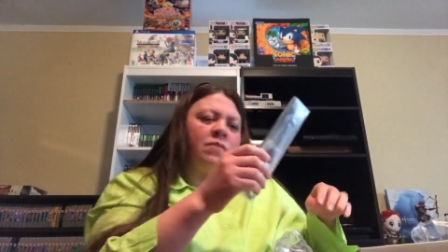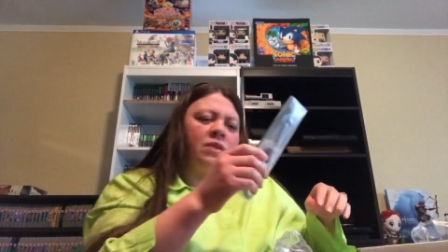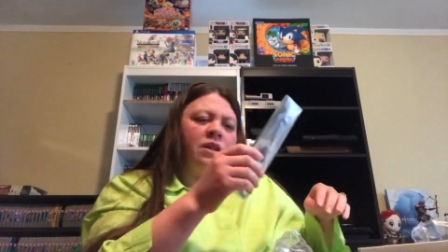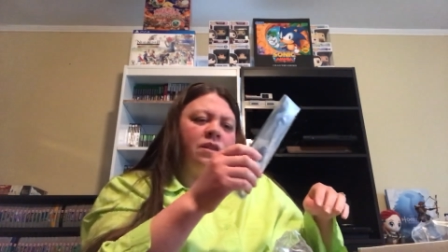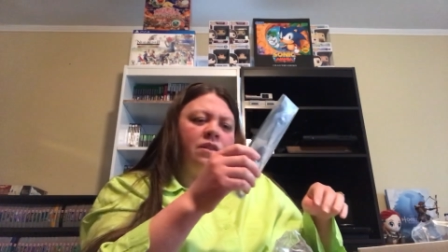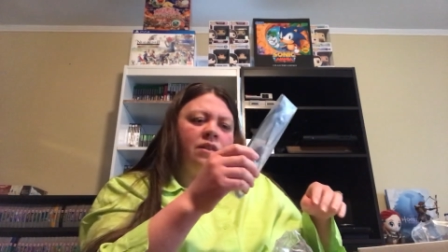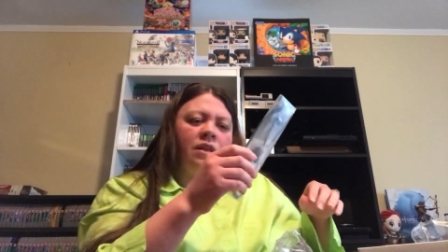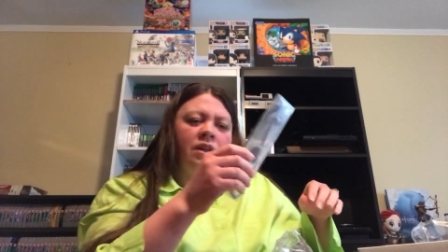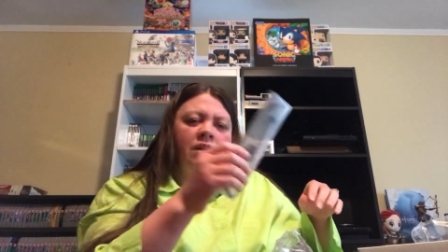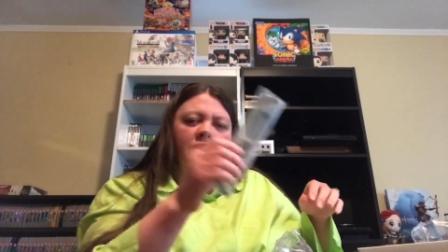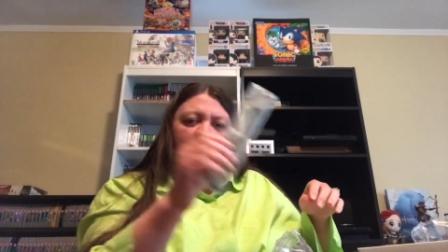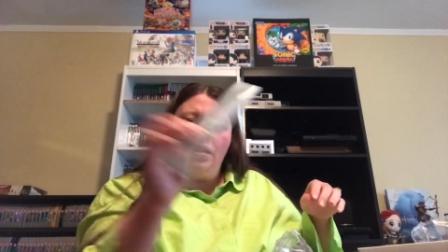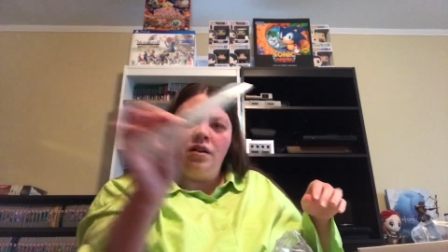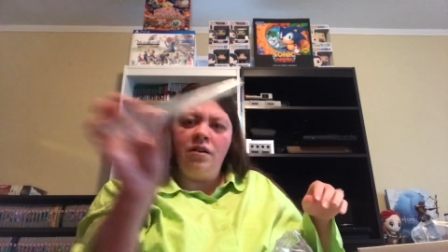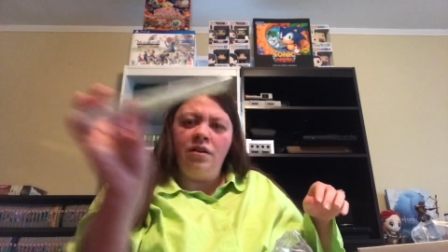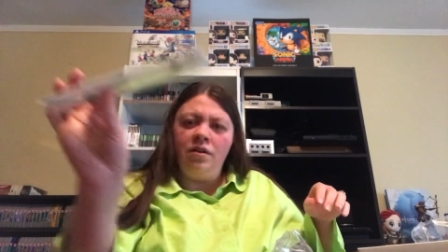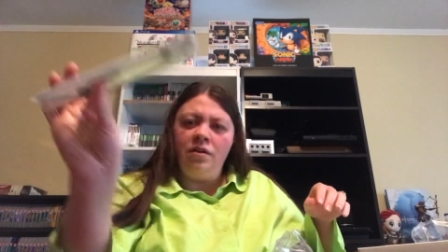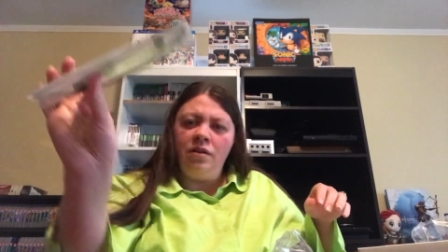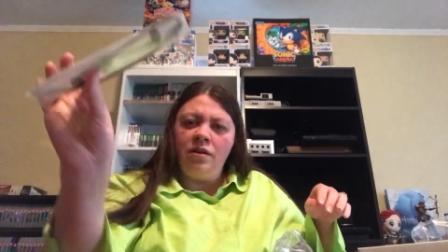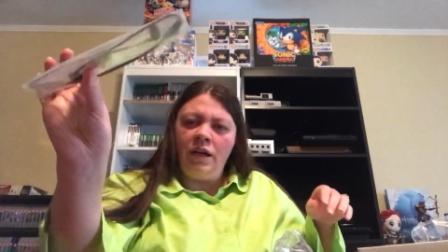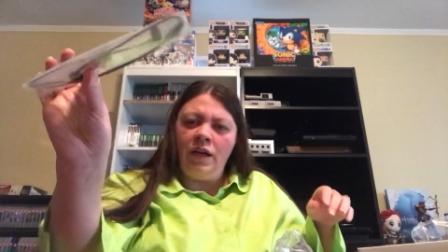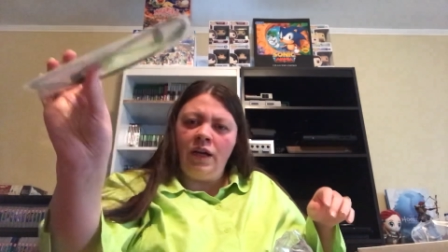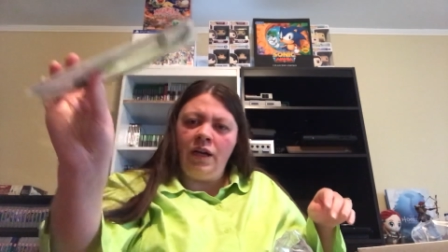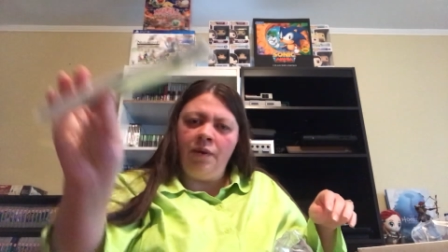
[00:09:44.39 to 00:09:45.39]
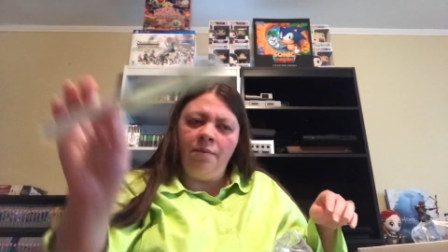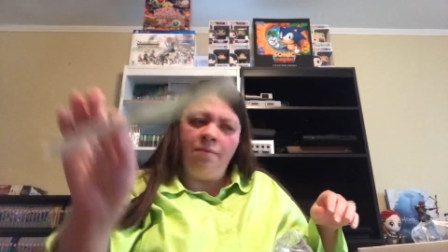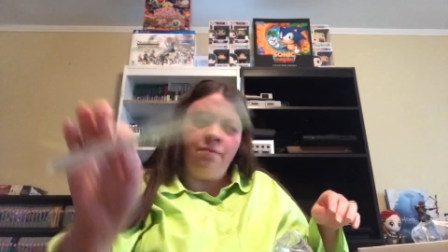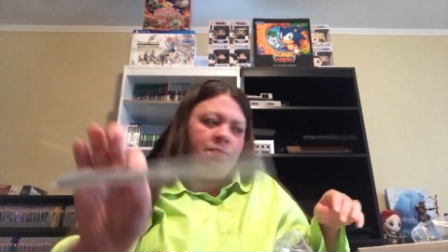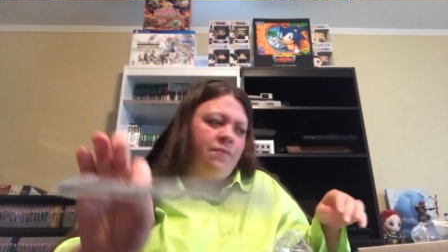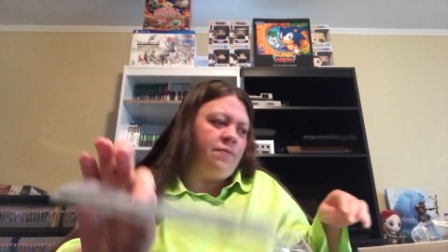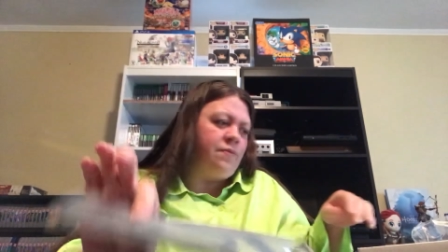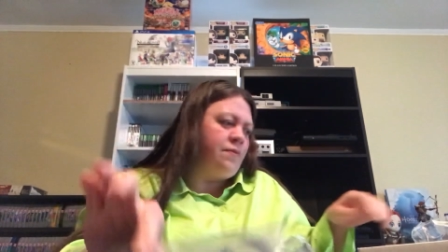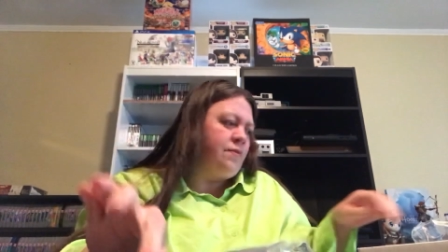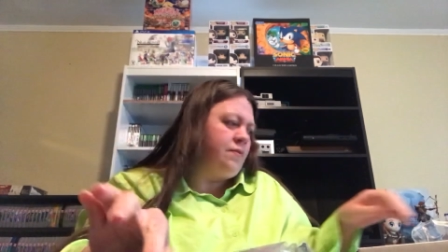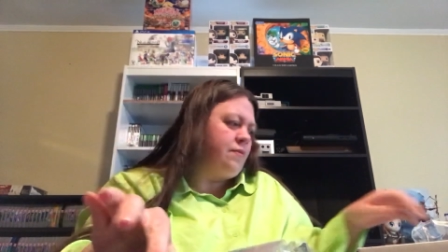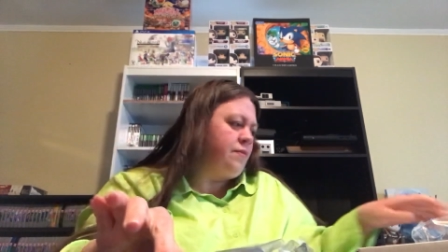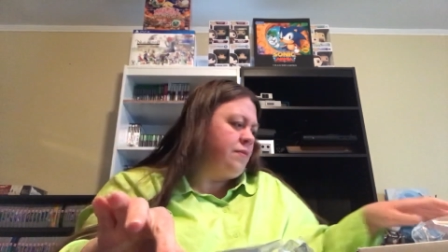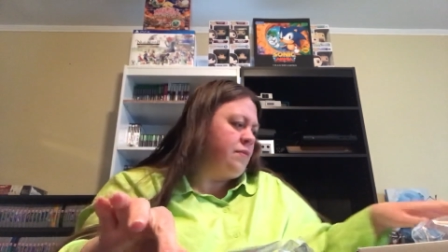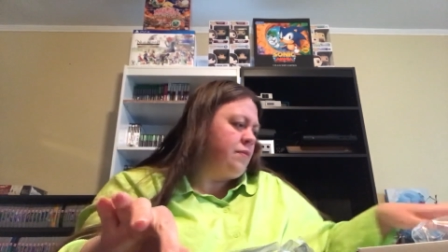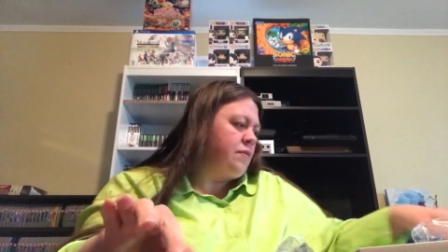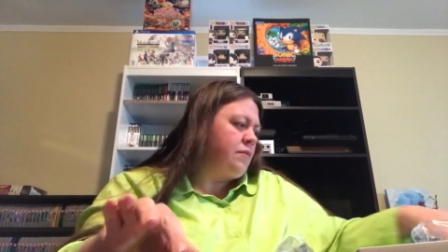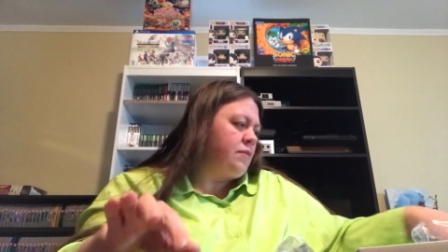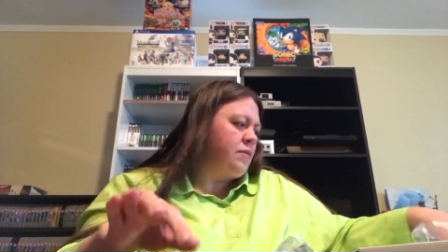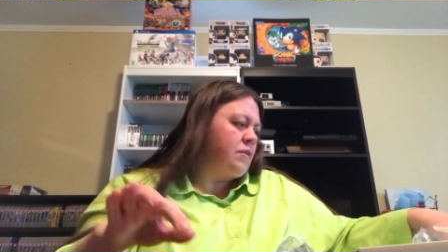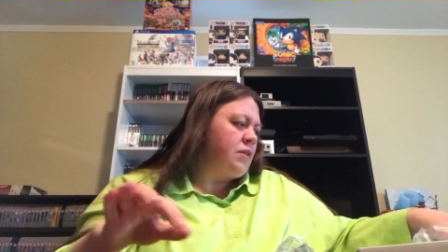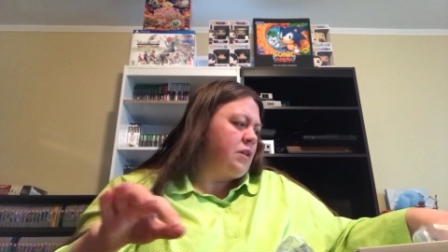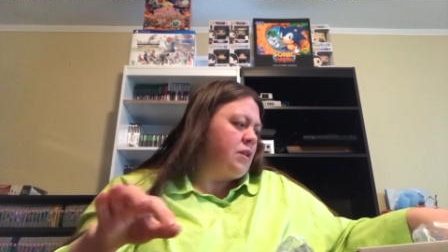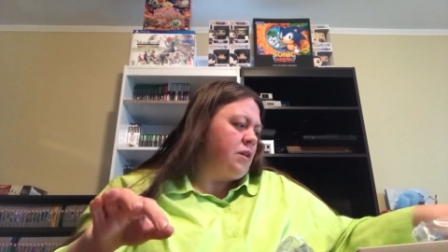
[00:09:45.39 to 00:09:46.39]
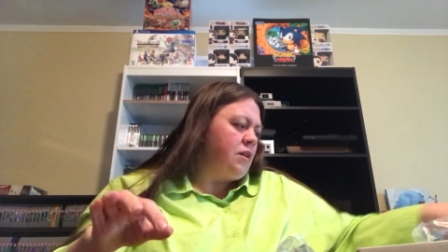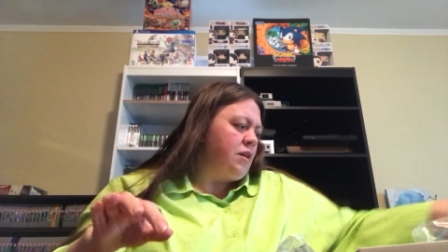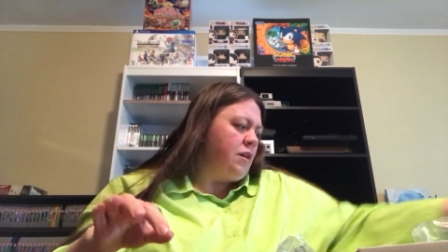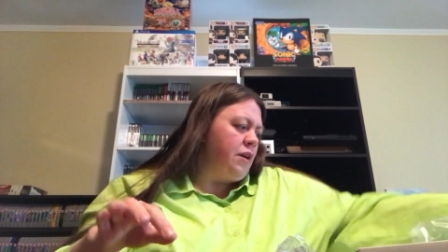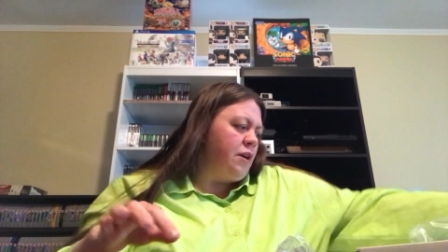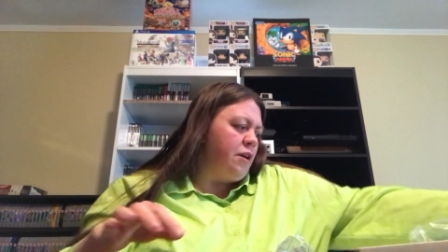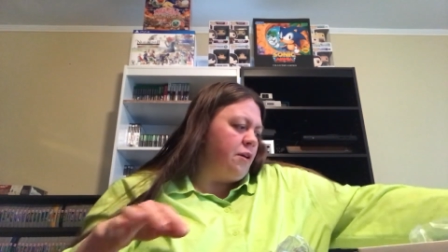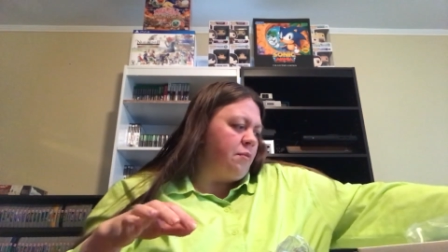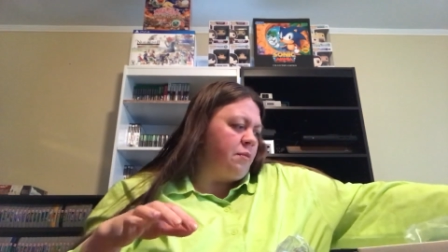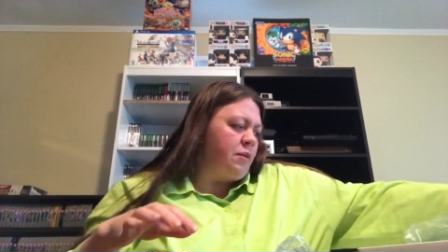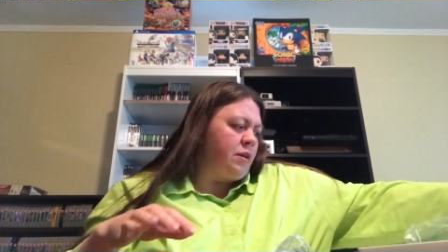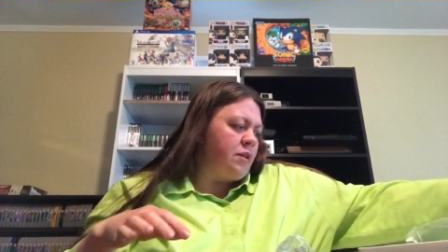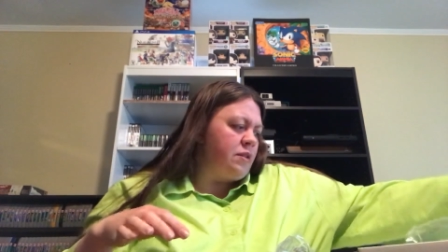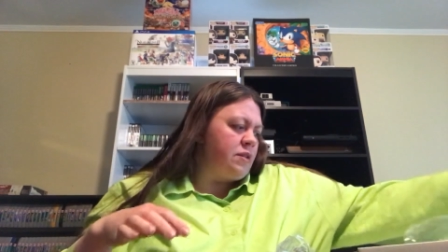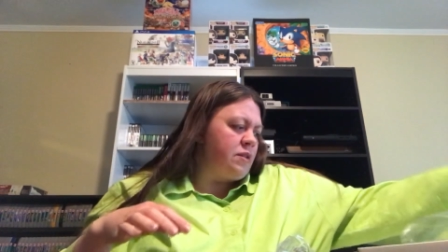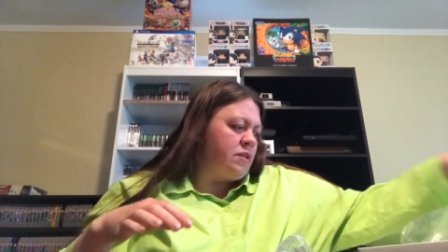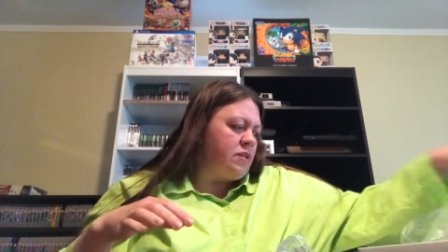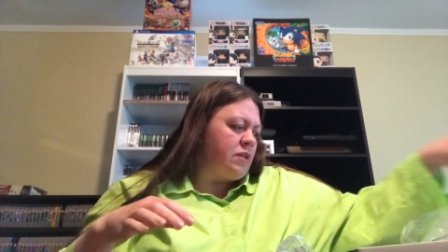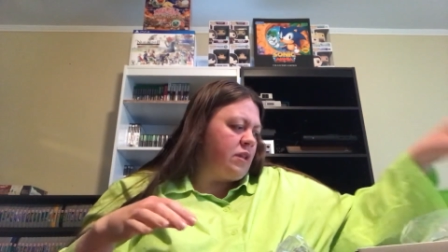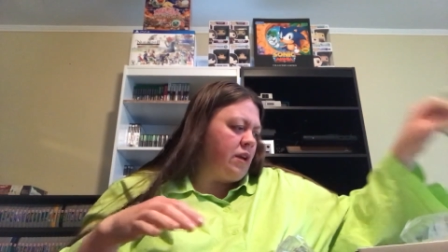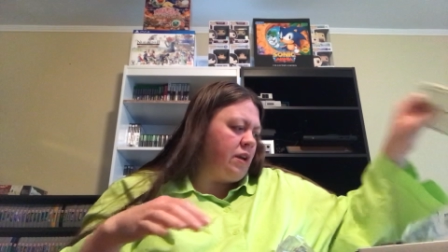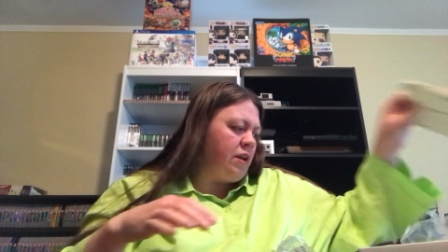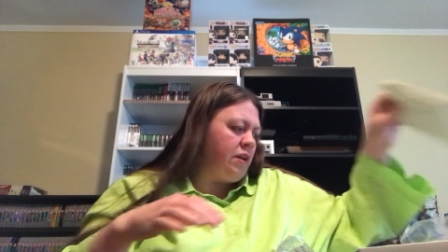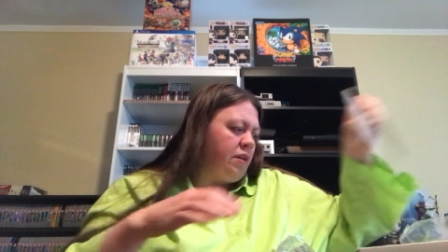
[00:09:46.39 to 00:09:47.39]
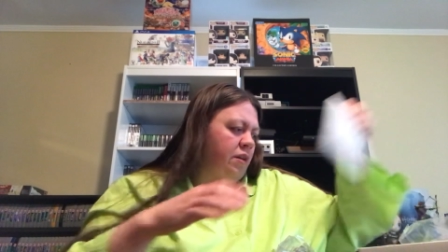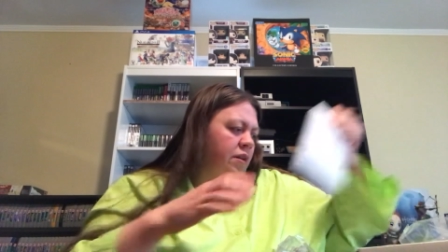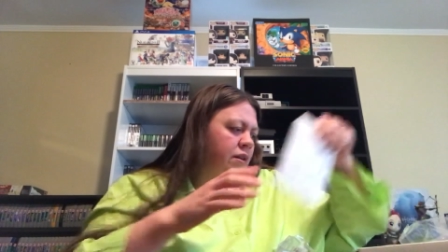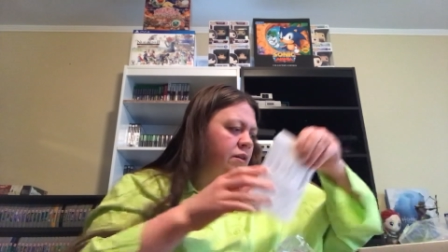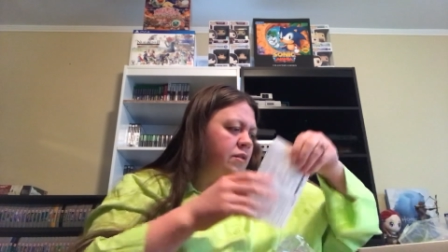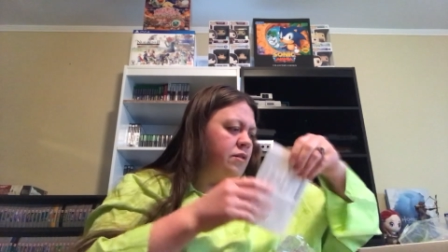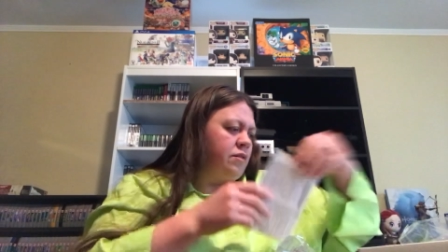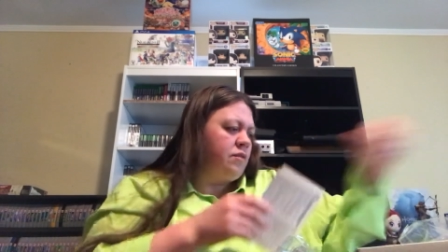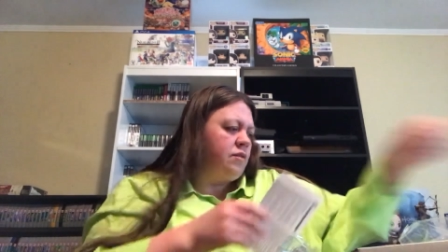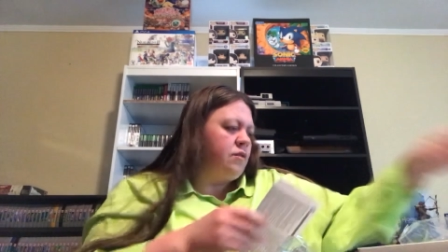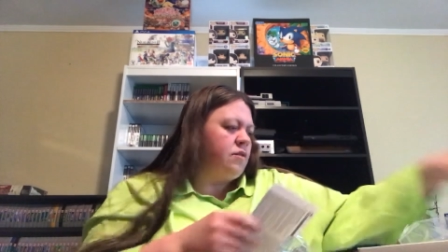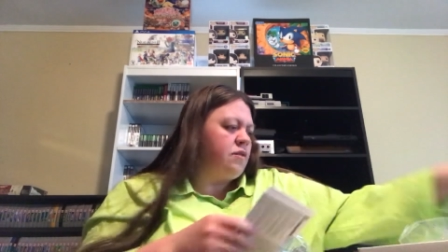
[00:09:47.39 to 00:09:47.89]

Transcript: And then earbuds there.